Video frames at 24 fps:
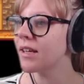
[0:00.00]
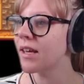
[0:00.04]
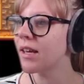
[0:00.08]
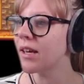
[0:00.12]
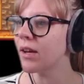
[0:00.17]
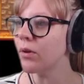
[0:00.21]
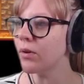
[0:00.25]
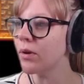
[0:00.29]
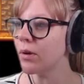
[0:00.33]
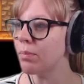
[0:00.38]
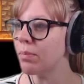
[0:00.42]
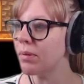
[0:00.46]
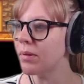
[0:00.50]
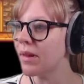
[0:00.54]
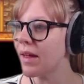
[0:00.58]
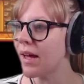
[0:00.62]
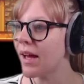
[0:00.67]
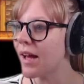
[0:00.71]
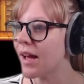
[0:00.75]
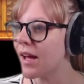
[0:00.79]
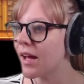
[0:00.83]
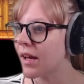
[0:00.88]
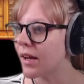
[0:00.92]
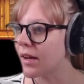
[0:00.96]
killed a
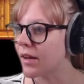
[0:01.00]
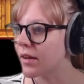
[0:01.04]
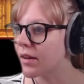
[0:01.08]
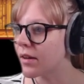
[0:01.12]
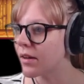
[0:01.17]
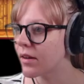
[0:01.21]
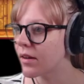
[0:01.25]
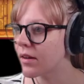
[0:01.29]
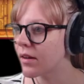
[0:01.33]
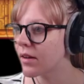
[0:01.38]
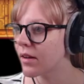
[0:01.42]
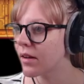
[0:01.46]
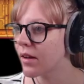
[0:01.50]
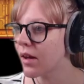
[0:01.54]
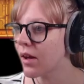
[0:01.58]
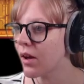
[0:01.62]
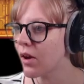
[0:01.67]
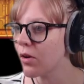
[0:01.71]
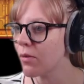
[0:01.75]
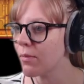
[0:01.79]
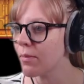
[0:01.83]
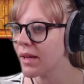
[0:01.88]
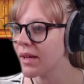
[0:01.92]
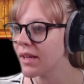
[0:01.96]
plant.
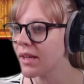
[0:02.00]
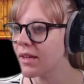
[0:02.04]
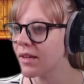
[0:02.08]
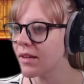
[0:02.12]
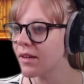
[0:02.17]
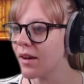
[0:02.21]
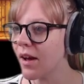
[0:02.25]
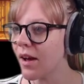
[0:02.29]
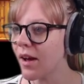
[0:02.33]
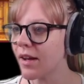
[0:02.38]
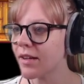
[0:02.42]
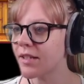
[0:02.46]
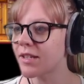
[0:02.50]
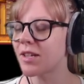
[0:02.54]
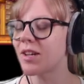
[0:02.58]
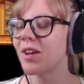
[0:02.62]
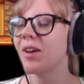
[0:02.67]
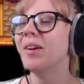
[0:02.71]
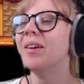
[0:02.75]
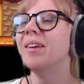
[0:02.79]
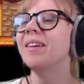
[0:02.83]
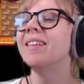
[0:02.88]
Oh my gosh,